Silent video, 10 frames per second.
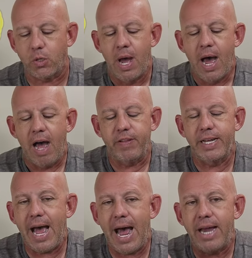So I
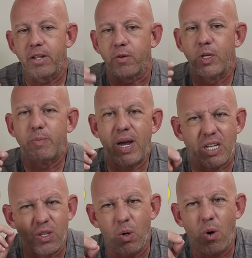felt like I had to throw these bags
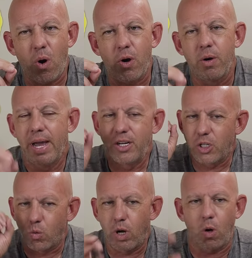a little harder and
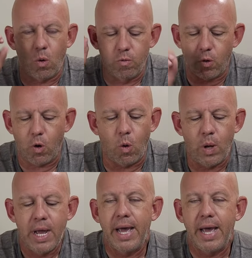just run hole for hole